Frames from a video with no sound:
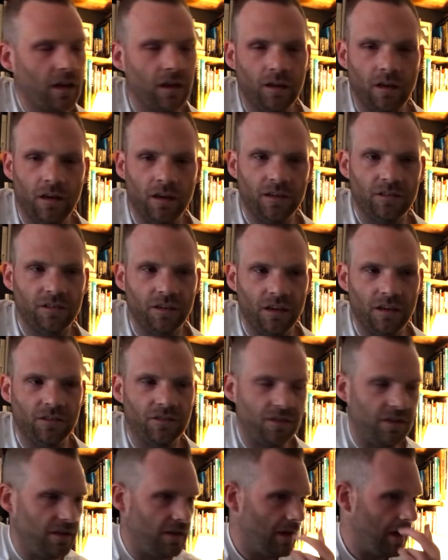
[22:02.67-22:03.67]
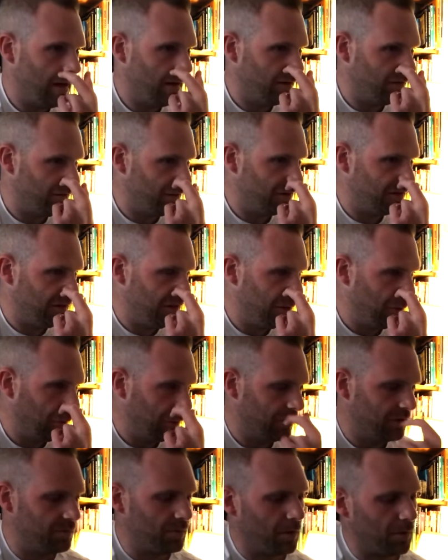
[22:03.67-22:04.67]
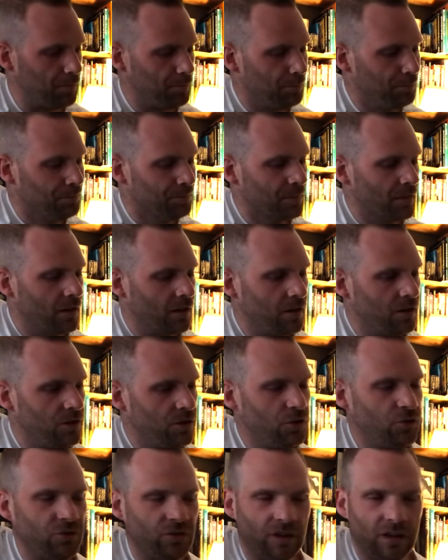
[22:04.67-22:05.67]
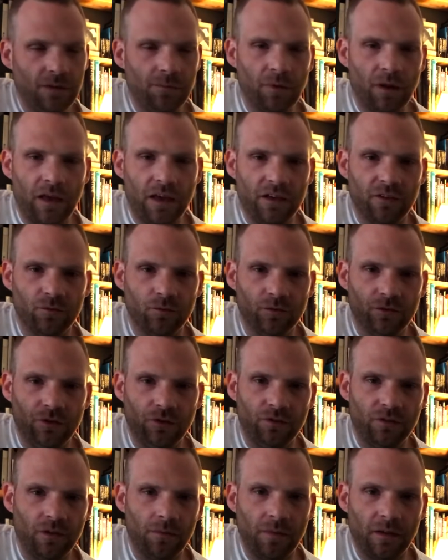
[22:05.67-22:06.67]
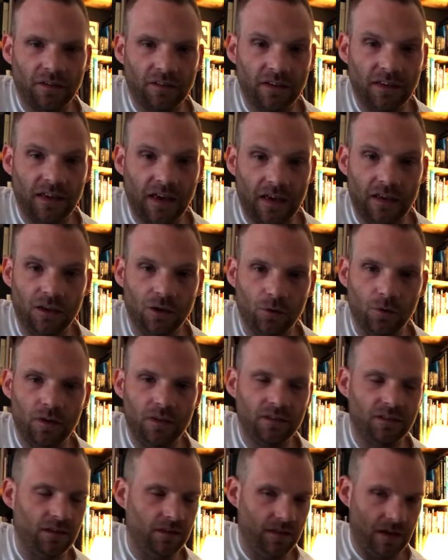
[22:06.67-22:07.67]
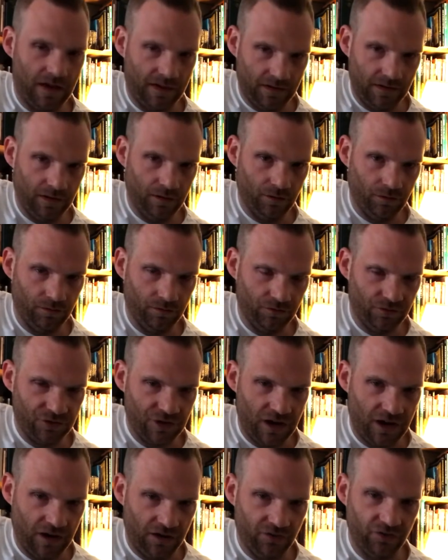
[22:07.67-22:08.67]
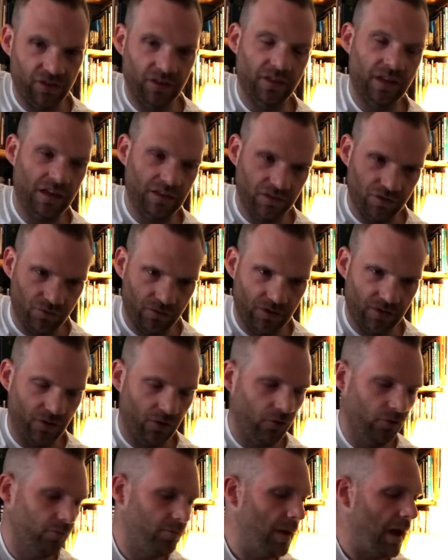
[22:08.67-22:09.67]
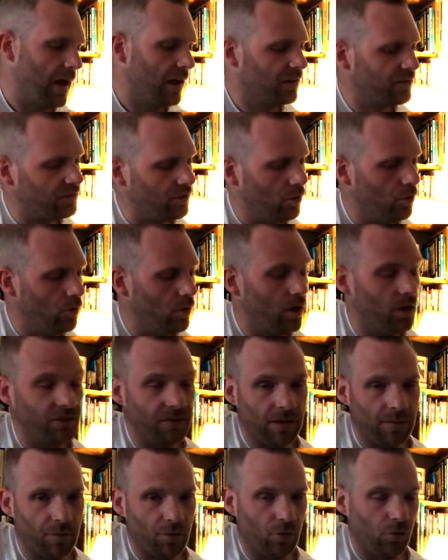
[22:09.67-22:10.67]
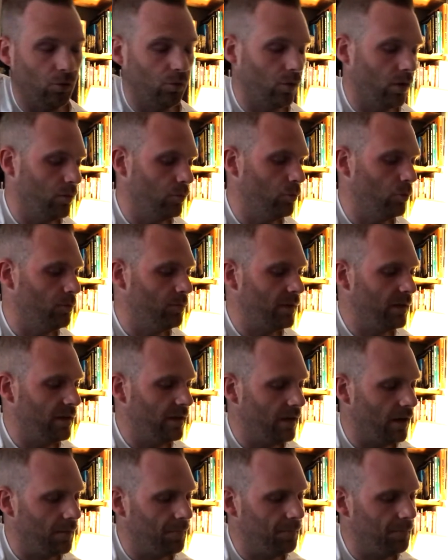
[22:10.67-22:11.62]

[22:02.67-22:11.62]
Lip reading: is the end of the sequence. But usually players will do something to get you into that little change and then to resolve back. So a typical one would be